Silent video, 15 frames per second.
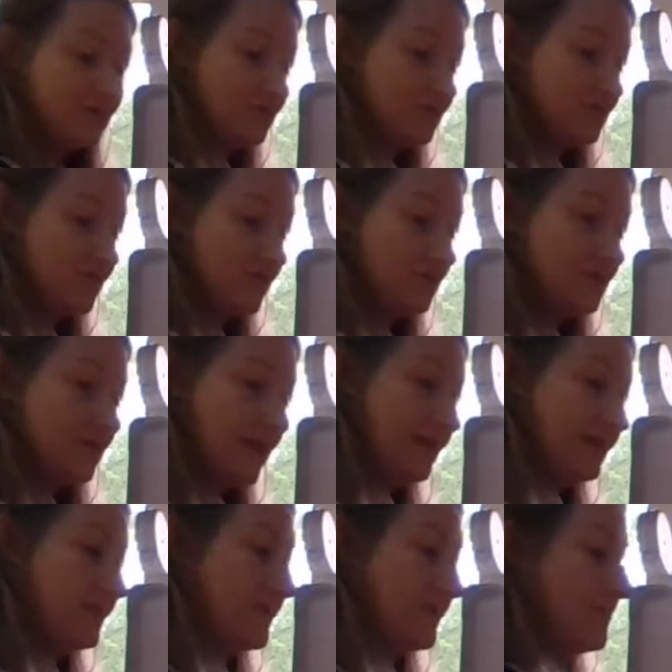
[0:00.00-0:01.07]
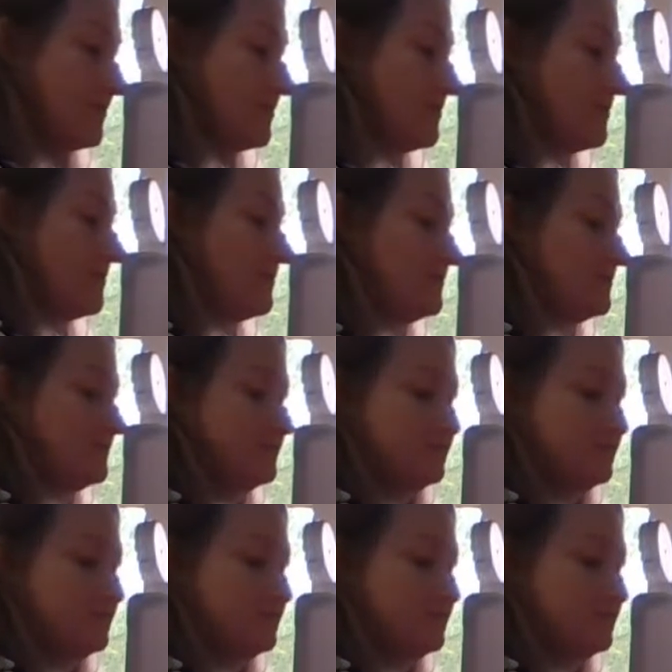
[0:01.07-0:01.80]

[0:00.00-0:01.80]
yo tengo